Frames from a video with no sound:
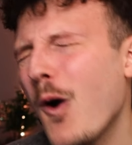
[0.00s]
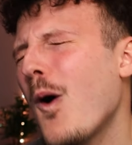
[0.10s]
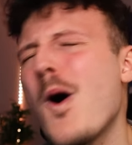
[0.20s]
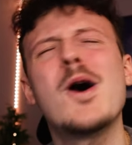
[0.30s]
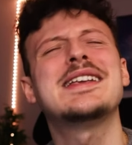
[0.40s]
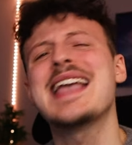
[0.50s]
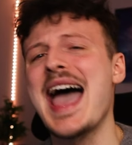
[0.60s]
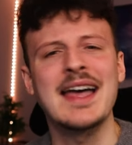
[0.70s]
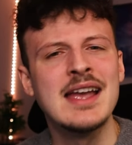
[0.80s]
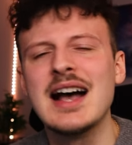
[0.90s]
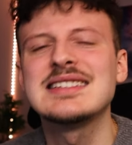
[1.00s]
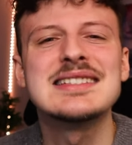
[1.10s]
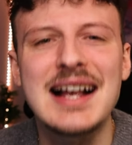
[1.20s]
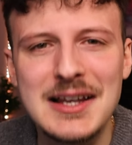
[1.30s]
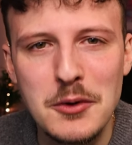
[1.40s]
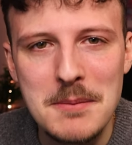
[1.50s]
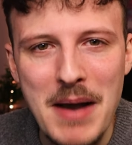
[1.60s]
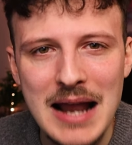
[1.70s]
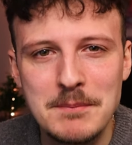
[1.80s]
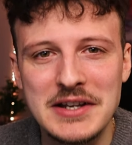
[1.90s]
Oh yeah, that's exactly what a
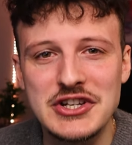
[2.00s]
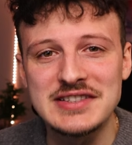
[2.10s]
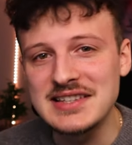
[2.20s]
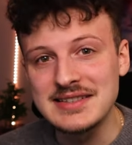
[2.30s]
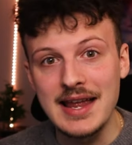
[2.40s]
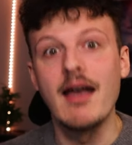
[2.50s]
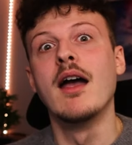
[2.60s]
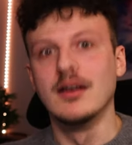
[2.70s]
bad bitch is, isn't it?